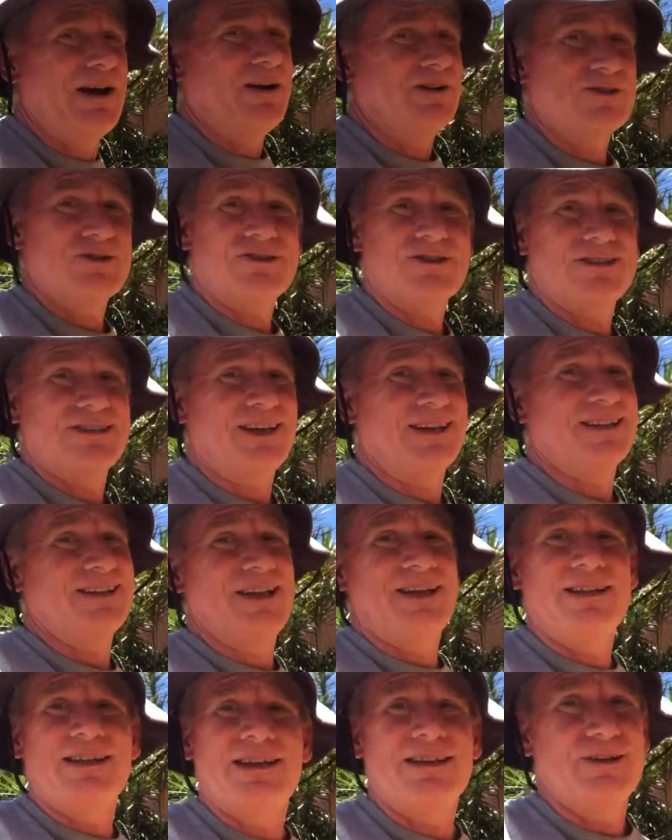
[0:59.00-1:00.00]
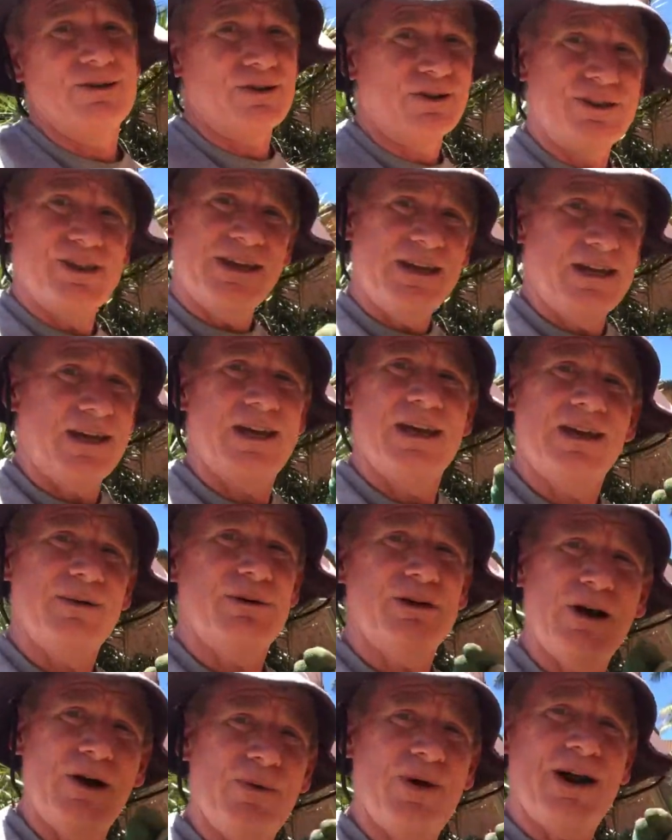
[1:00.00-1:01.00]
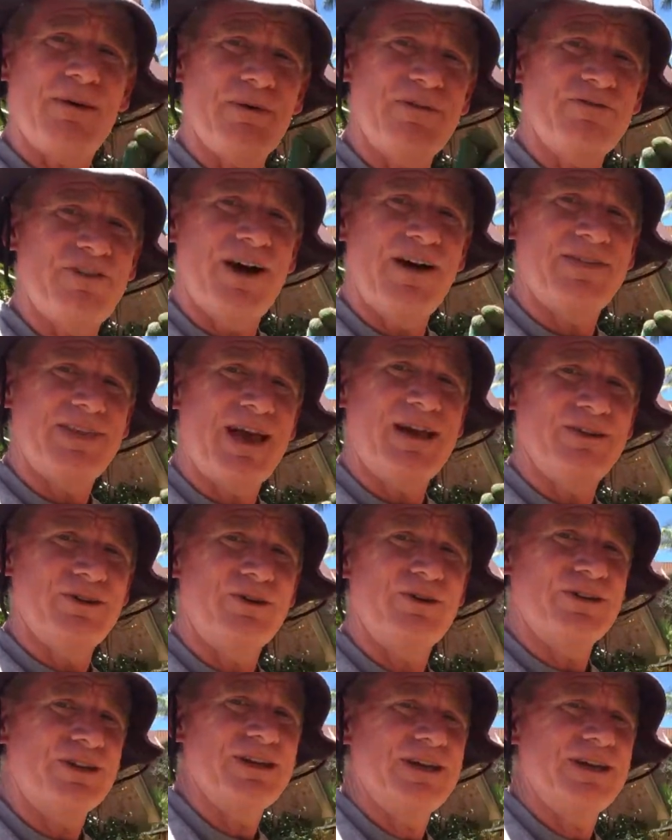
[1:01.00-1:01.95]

buyers are just like that little thing, and we don't want them to find that little